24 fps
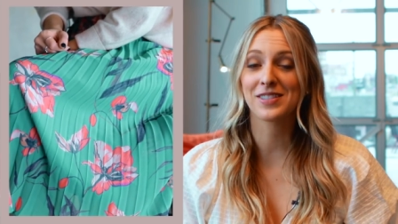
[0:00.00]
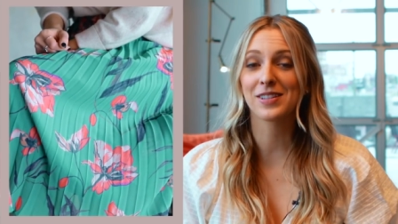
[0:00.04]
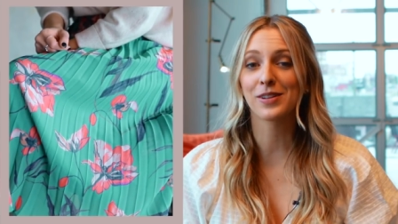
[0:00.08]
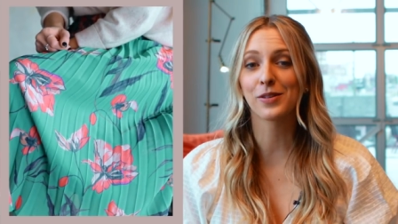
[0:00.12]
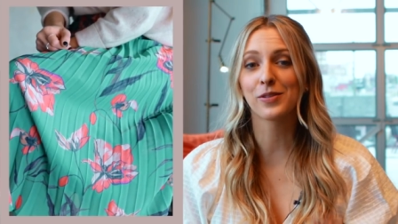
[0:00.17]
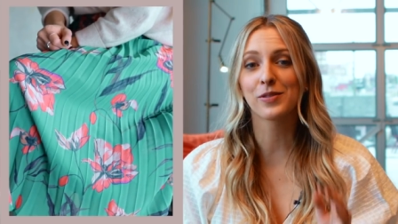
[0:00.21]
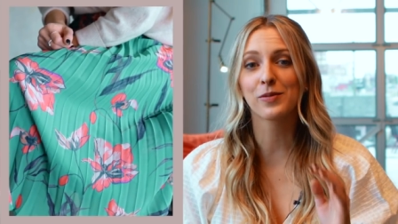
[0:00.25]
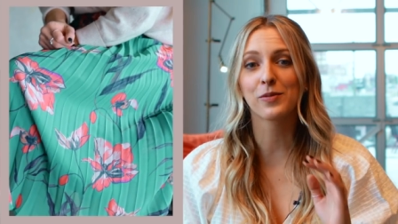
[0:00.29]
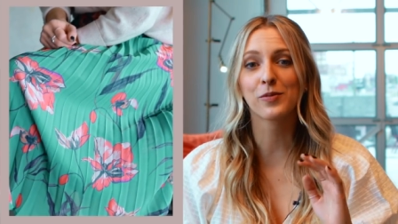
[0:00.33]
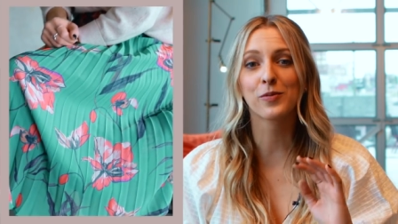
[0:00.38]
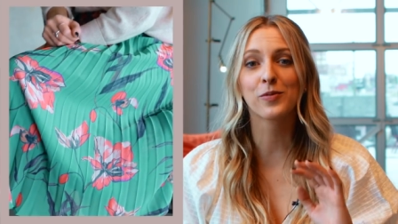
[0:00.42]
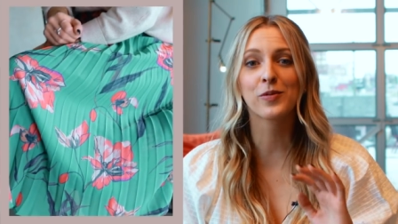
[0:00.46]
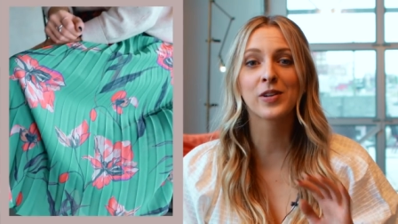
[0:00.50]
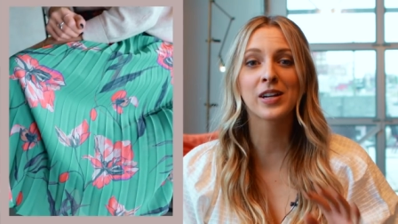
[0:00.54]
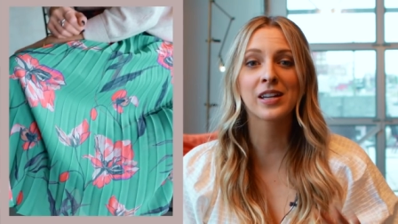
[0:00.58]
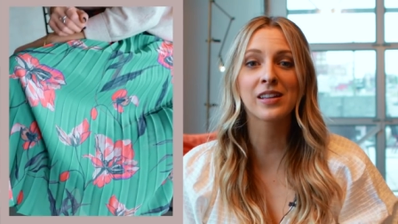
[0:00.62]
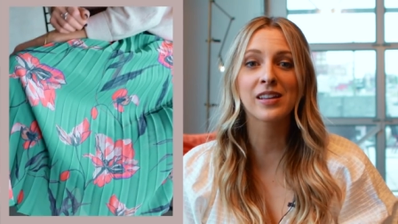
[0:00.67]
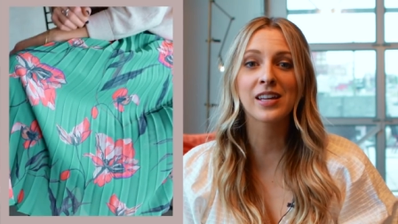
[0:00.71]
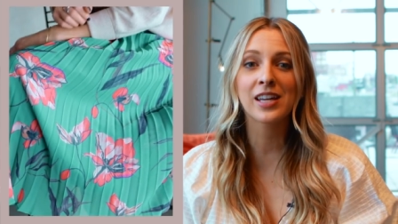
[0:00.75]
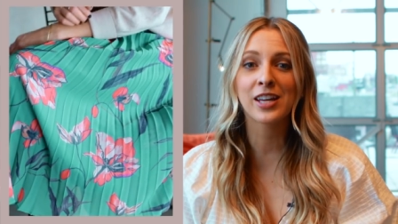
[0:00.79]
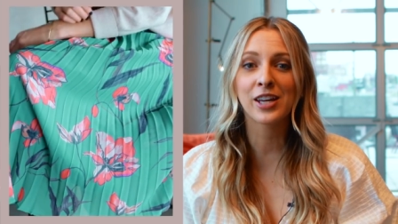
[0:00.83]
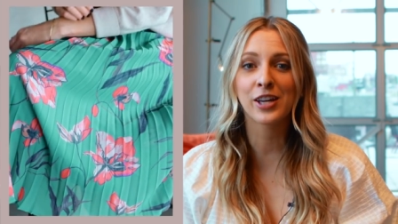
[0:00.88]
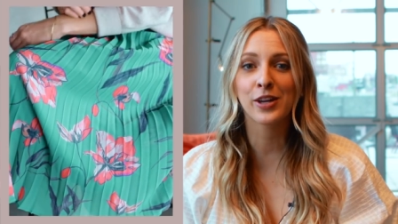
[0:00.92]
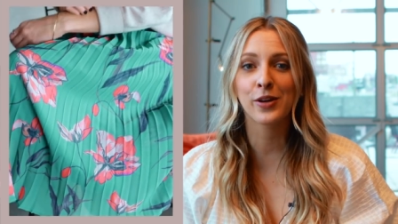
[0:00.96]
They're
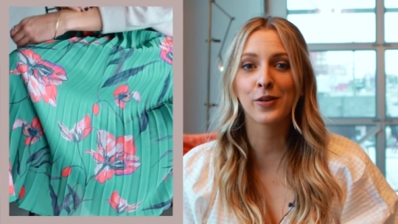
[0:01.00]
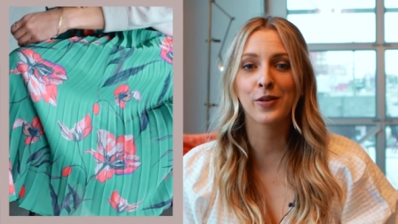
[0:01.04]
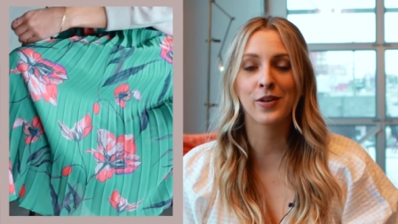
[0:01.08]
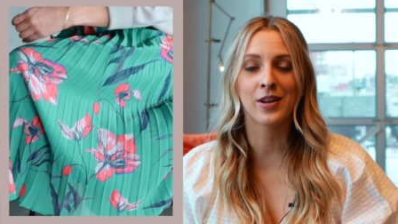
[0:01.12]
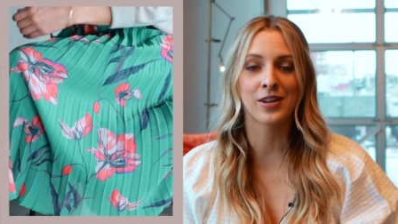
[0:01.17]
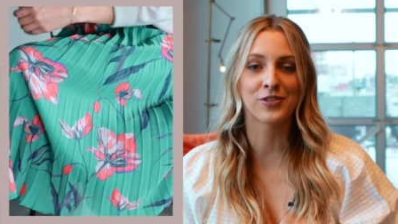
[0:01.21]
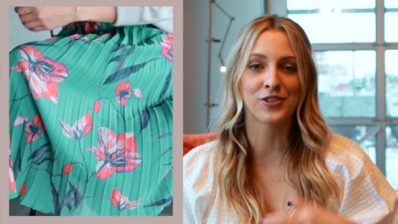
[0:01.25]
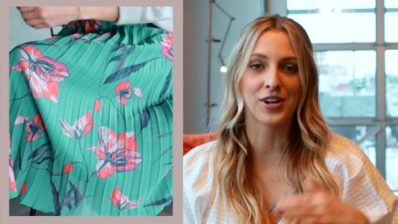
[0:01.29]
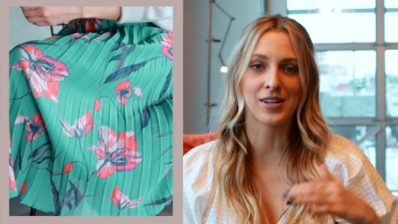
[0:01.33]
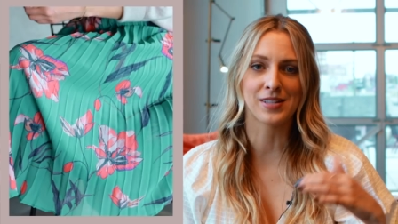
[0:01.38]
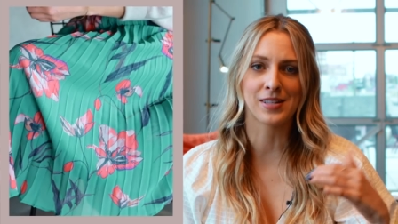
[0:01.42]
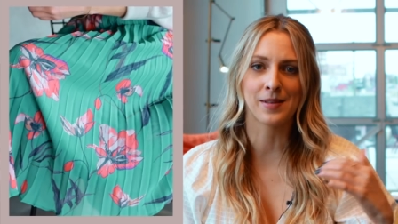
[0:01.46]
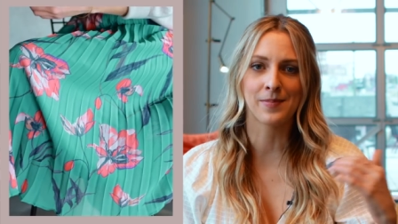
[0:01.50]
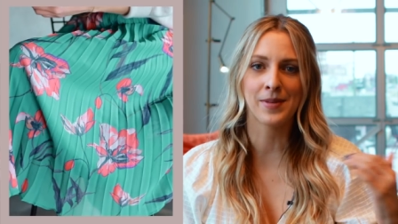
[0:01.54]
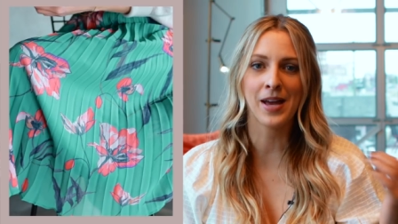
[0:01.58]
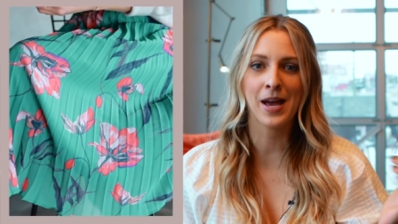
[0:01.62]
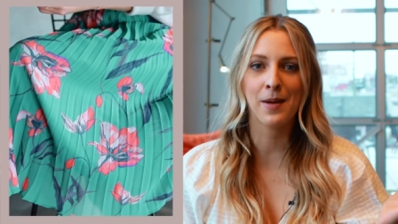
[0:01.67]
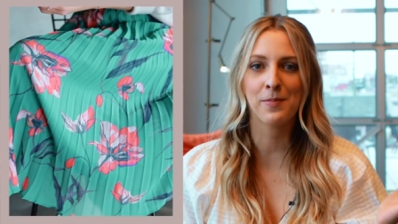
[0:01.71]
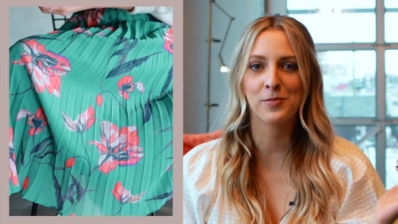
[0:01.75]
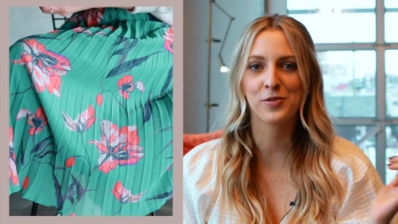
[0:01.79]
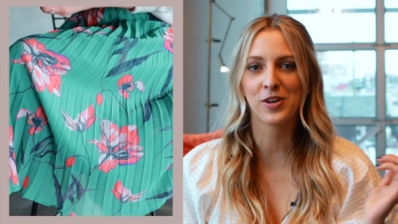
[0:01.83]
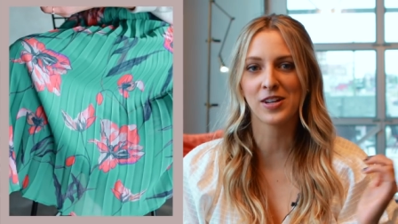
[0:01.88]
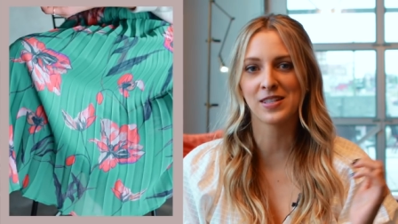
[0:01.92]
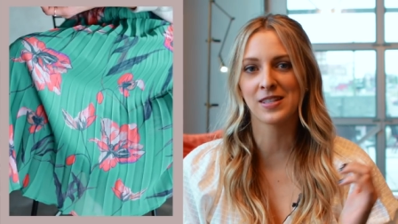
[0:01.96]
really cute. You can dress them
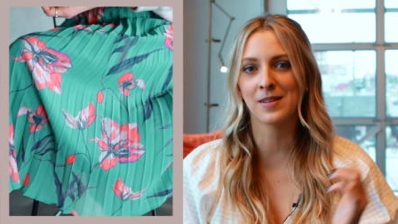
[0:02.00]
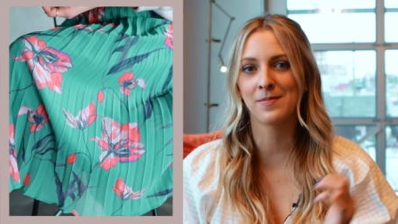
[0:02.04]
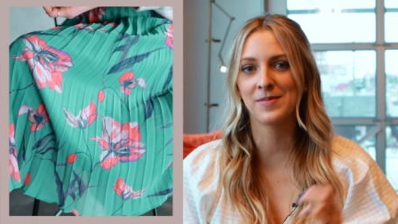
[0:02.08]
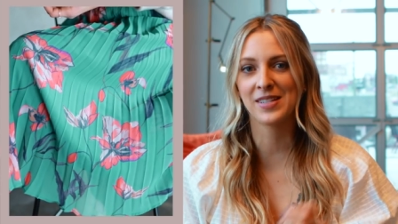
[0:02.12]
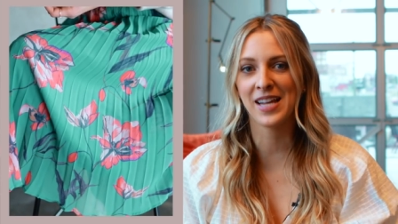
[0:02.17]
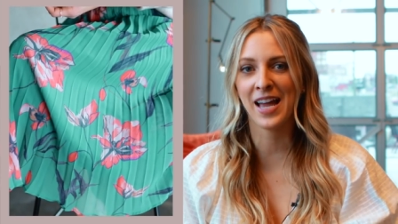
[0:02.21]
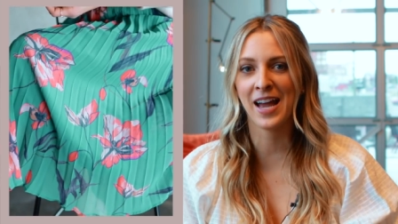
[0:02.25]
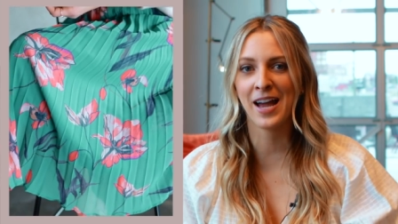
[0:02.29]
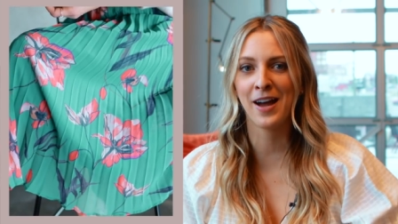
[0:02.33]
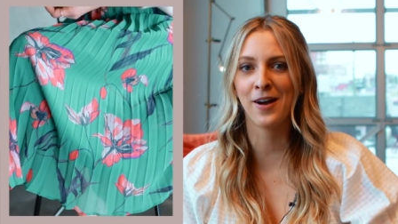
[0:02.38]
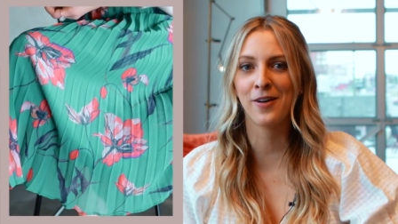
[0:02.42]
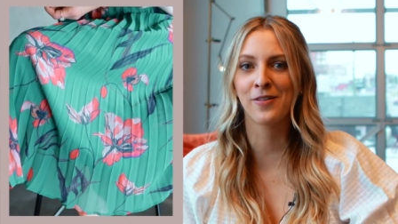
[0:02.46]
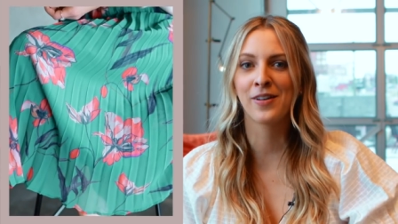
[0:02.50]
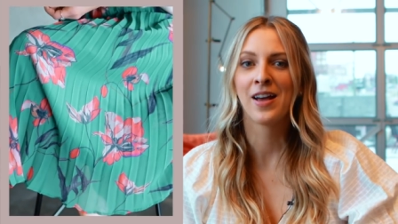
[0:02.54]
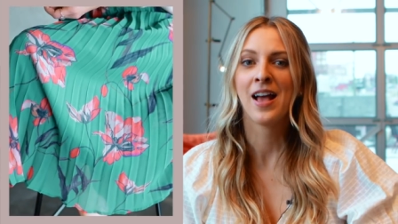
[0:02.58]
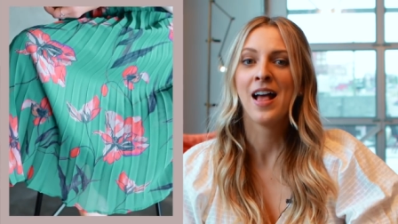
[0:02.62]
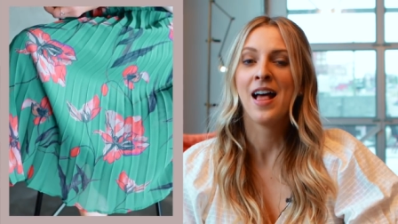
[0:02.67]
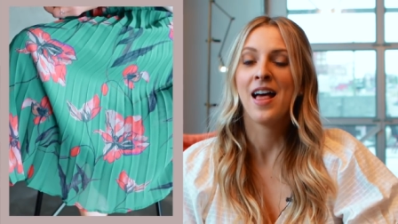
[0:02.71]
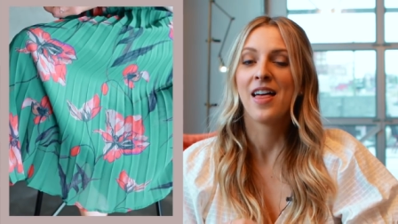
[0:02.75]
up, dress them down.